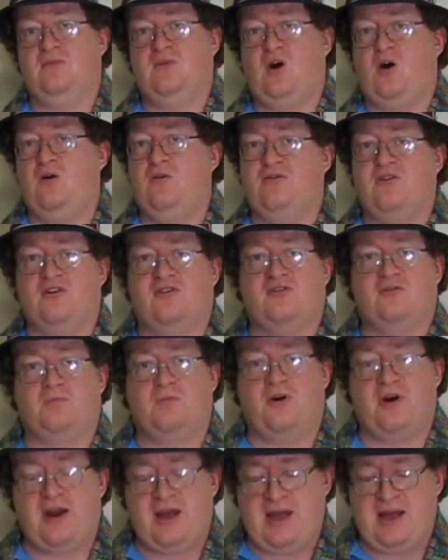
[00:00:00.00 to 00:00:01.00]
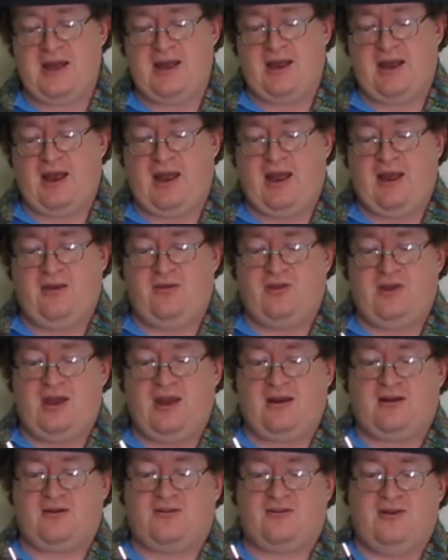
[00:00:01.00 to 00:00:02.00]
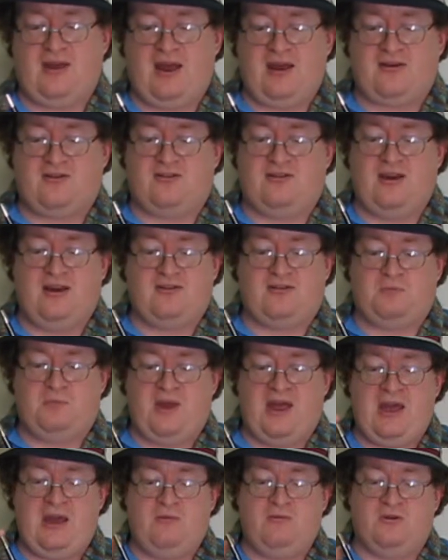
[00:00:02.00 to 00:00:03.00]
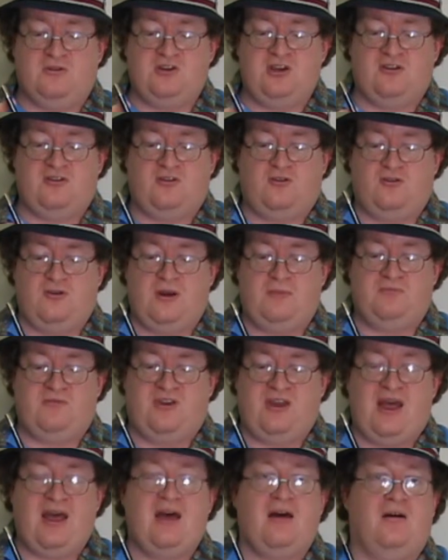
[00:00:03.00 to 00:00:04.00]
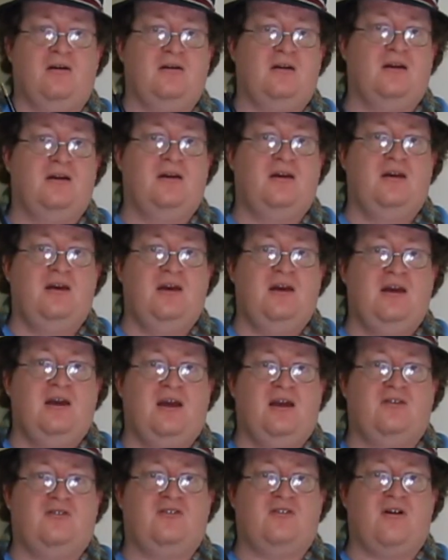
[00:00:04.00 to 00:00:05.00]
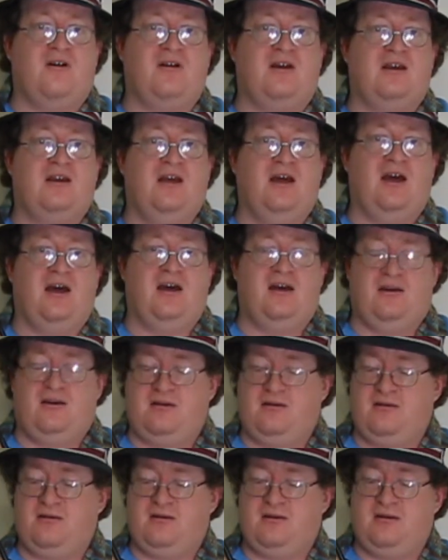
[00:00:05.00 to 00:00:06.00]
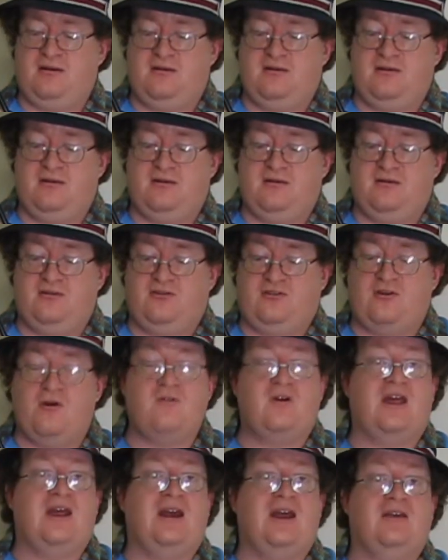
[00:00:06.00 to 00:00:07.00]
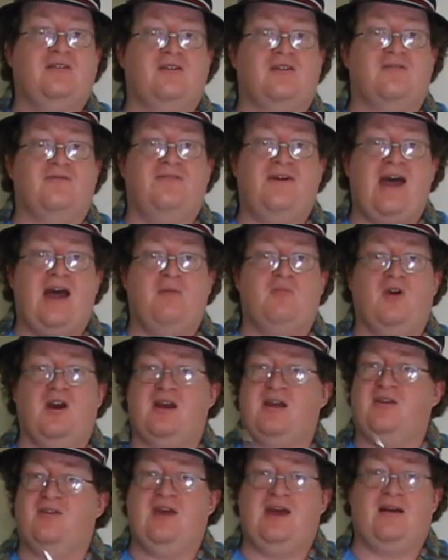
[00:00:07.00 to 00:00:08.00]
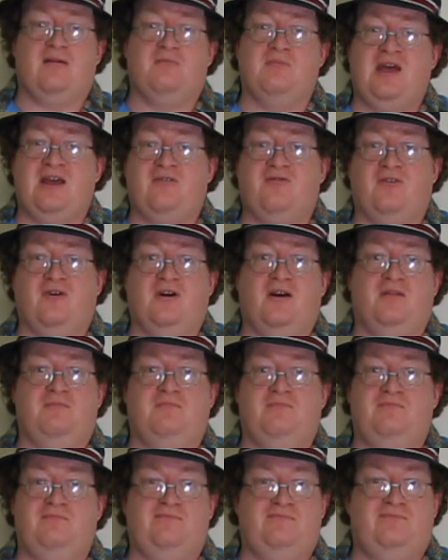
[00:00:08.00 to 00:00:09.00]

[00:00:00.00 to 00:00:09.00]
overspray and the excess paint will just drip down and start soaking into the fabric, and that will make for a